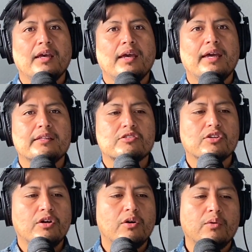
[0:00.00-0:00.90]
And
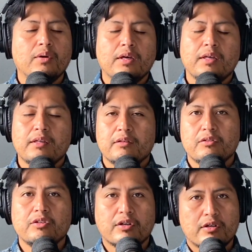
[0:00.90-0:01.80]
so
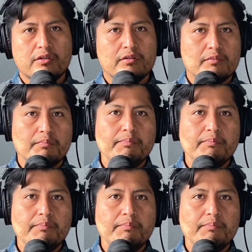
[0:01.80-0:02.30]
you're